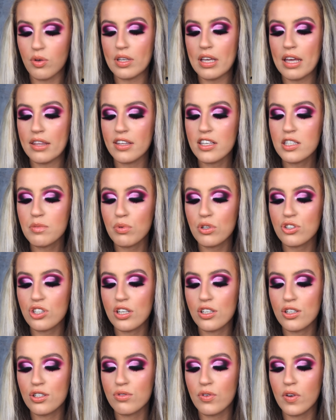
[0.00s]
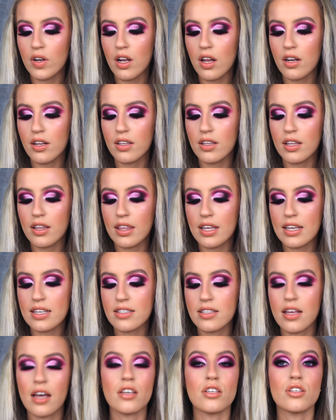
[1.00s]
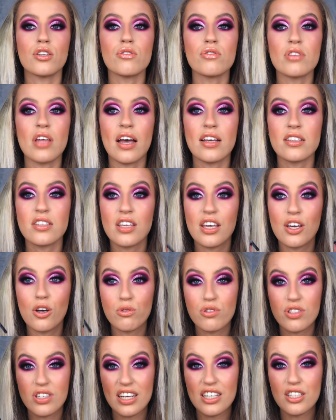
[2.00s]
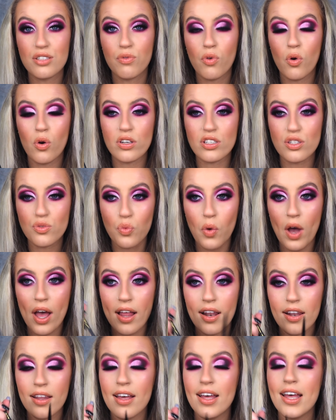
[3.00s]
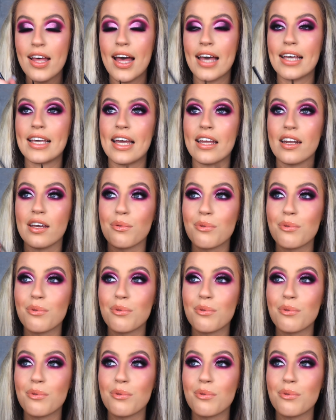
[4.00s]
again, this brush I use for a lot of the things that I use the SK06 for as well. Again, I